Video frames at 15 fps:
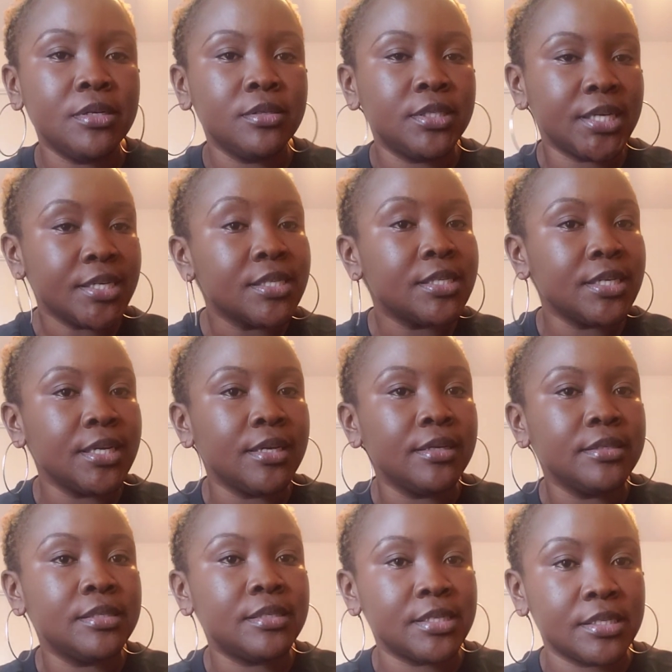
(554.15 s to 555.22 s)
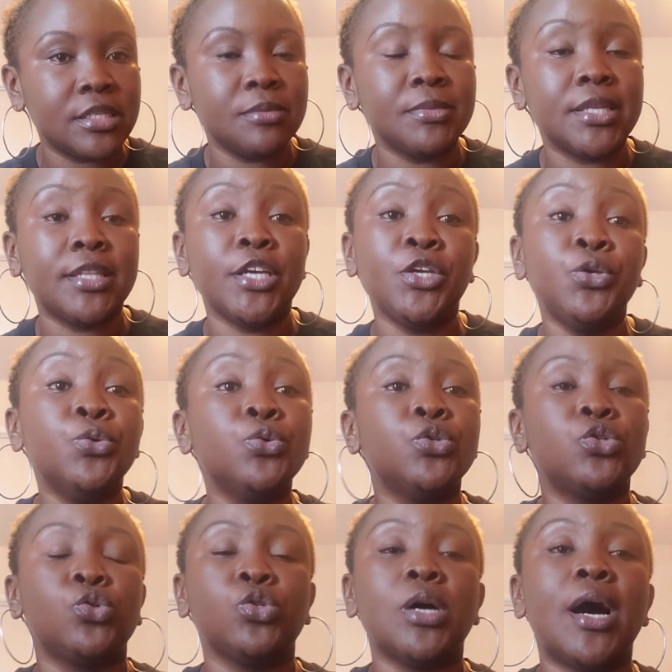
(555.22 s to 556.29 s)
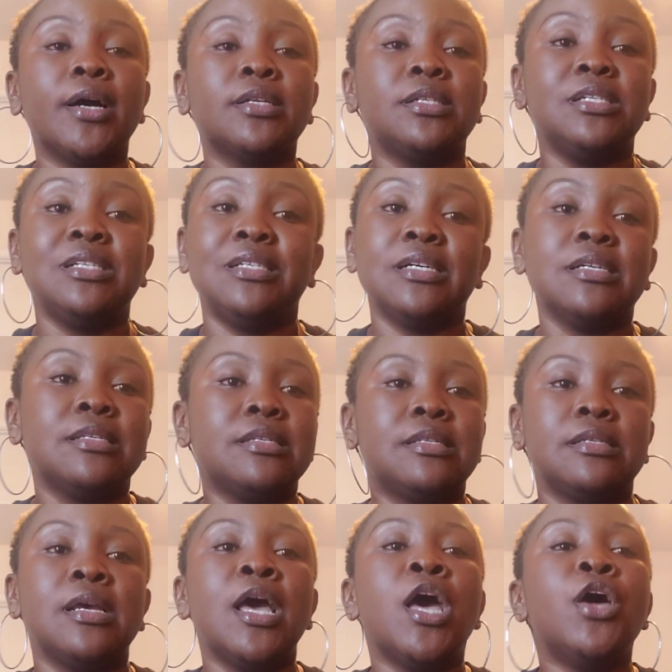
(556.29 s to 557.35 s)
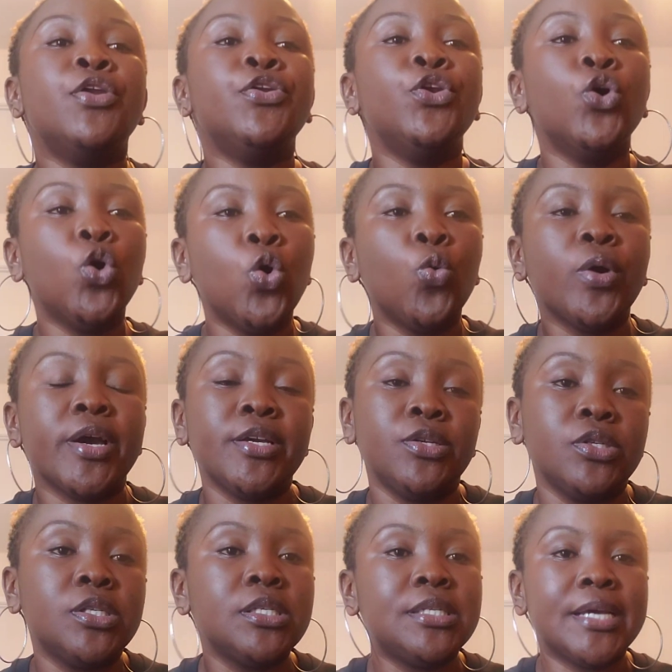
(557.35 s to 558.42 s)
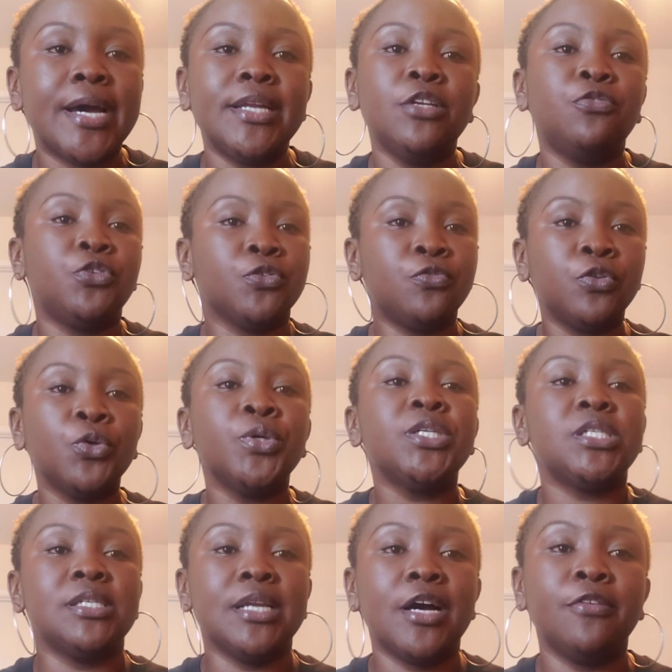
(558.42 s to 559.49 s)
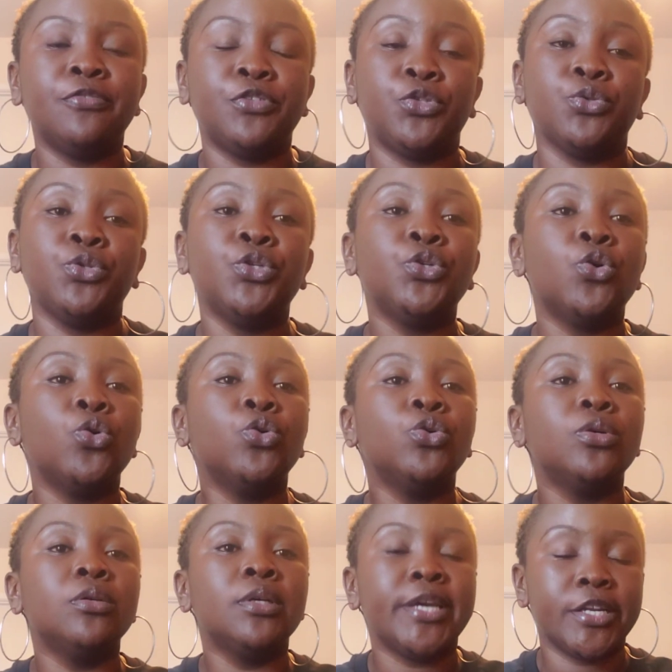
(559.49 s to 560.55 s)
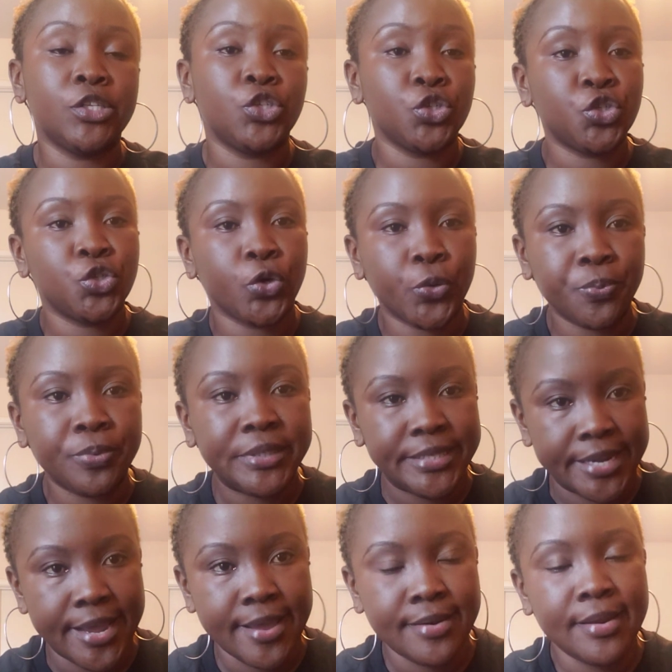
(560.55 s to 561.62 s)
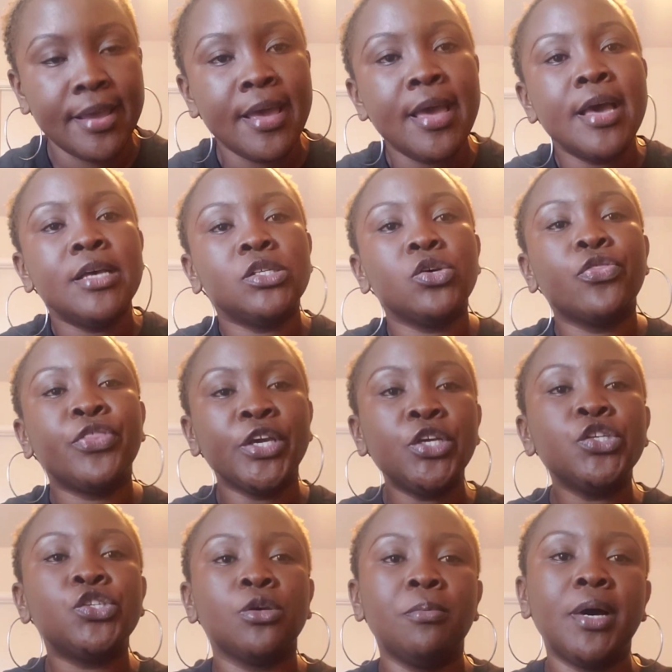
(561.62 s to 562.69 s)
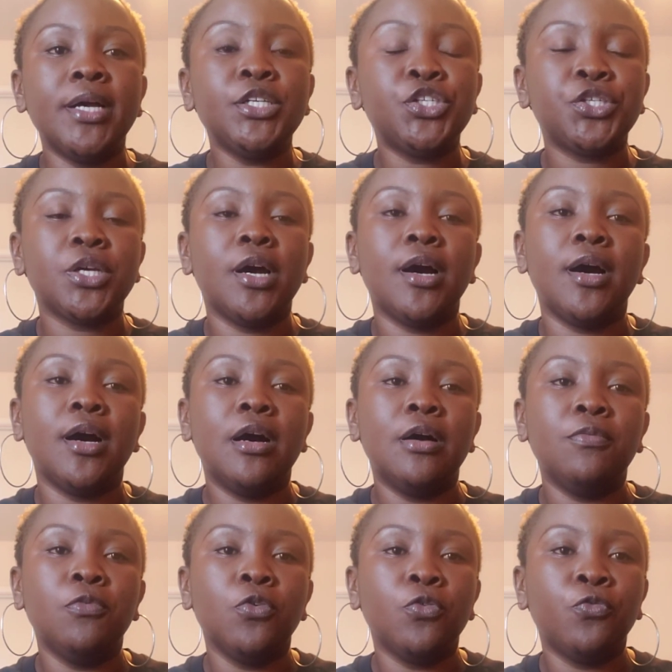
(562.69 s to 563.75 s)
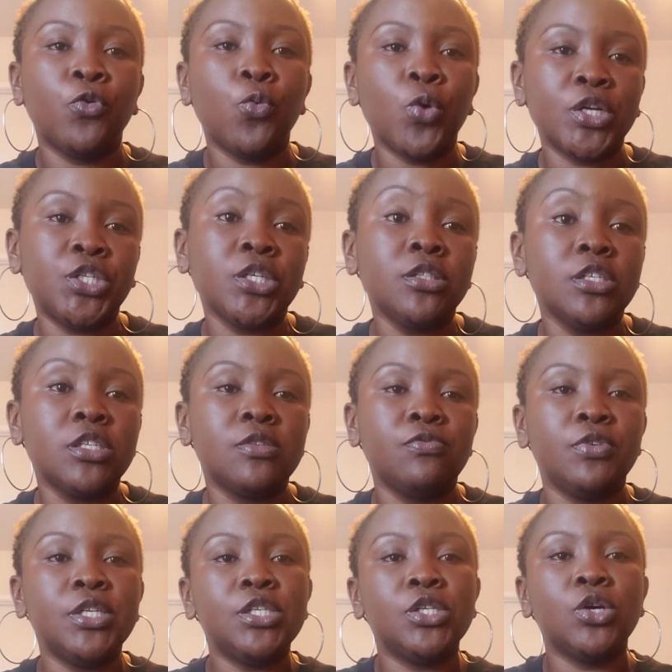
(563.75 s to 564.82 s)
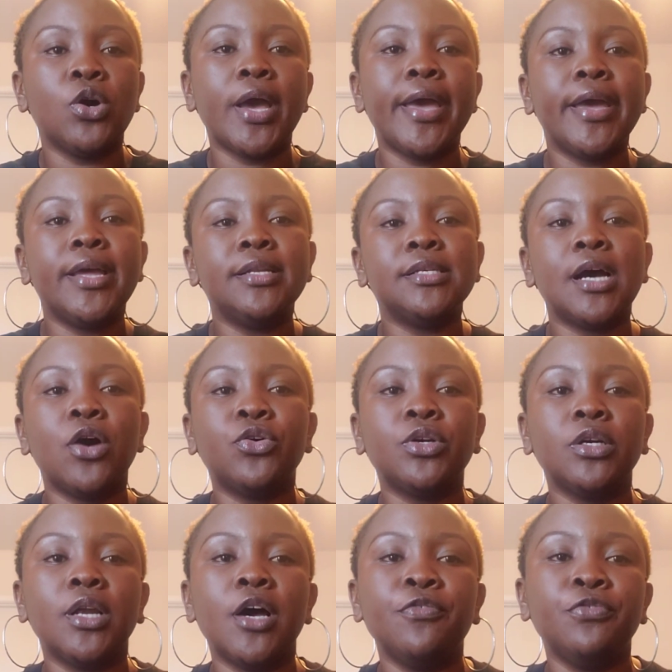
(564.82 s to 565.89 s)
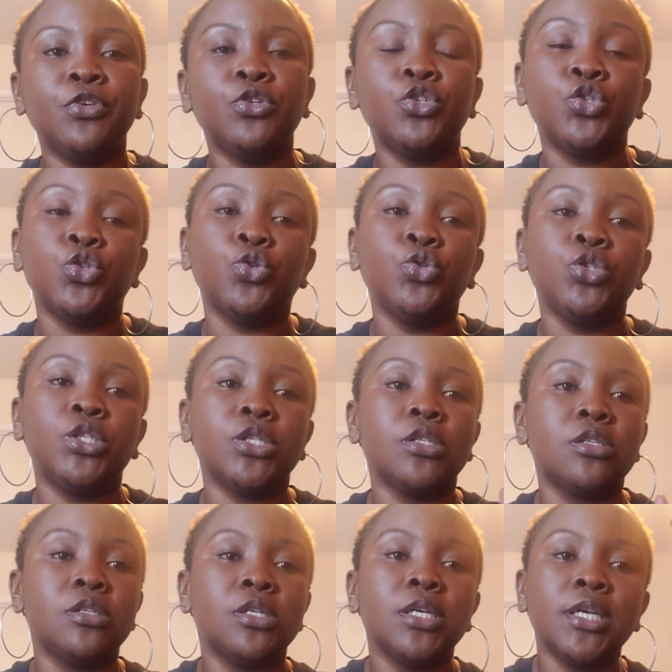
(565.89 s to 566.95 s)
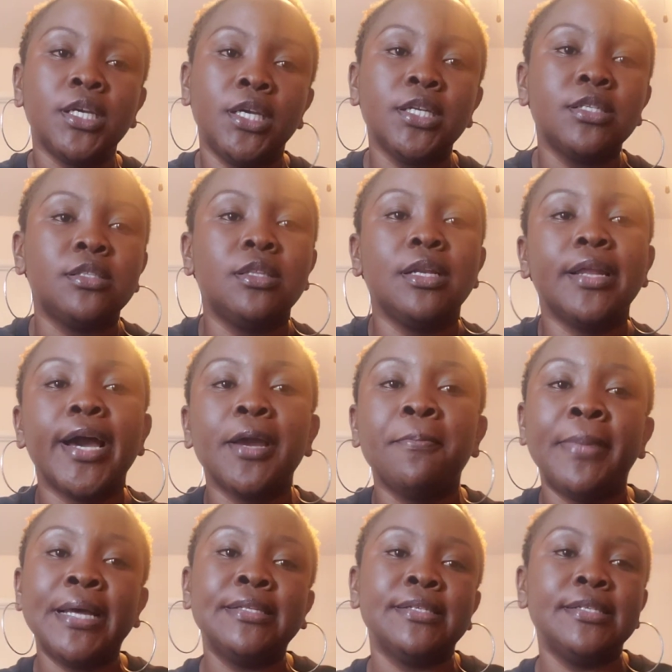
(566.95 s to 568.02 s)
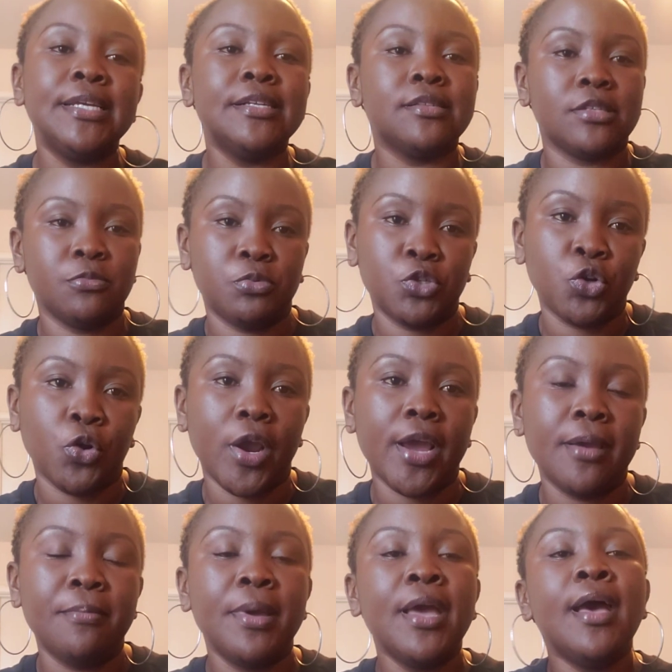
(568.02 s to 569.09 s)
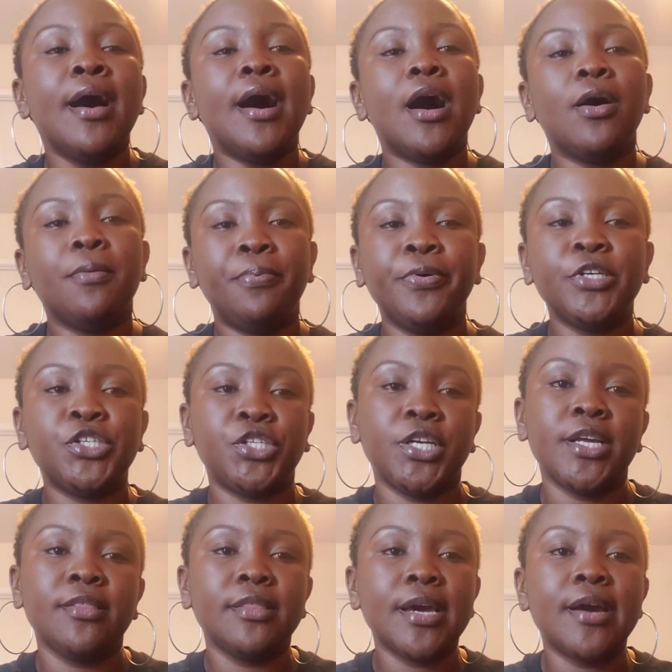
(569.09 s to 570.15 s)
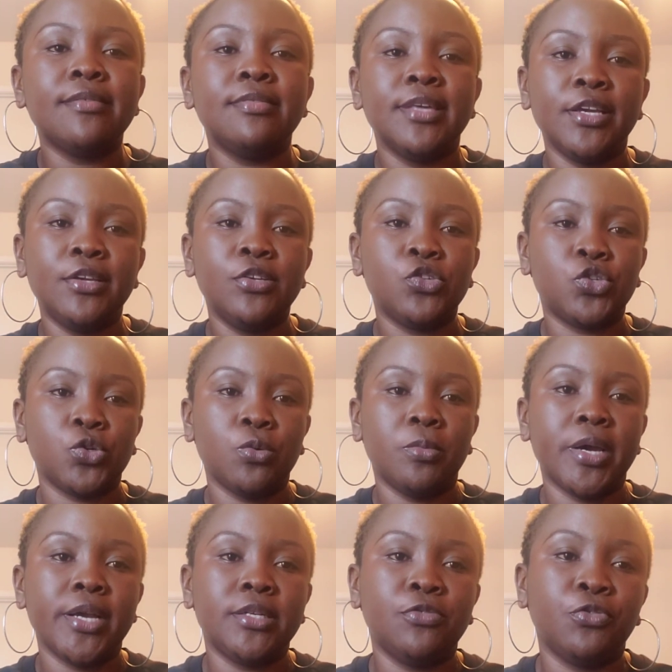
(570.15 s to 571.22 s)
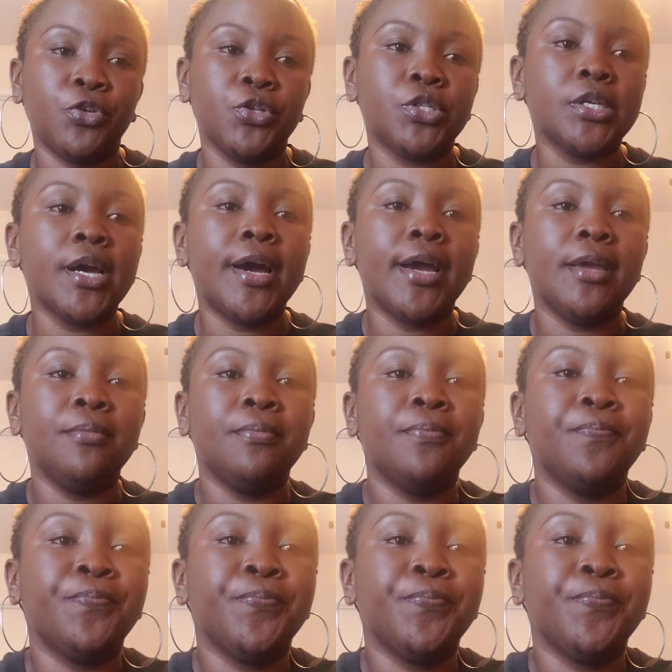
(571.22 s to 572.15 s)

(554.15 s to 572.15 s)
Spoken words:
testing system that they use to actually just know where you stand, if you're fluent enough to get your job done. So thank you so much for watching this video, and I would love you to just hit the like button and subscribe. I'll appreciate that. Thank you so much for your time.